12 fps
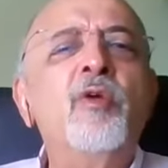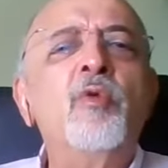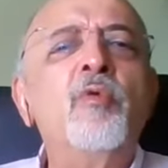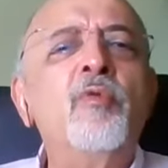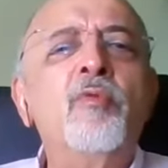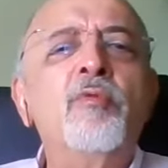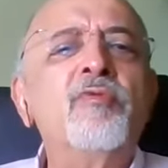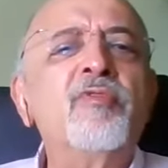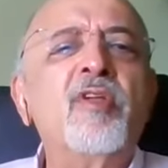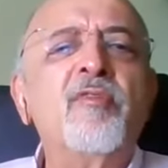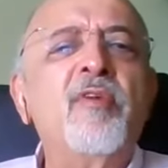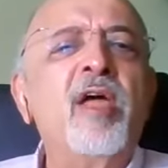to
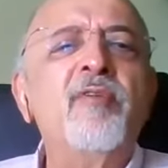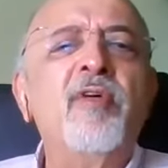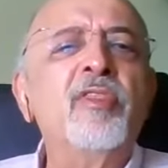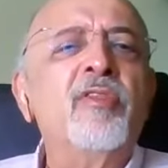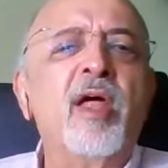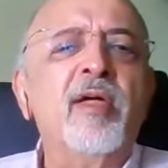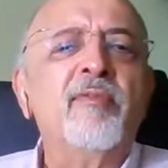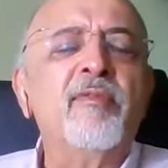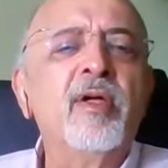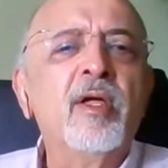survive and thrive.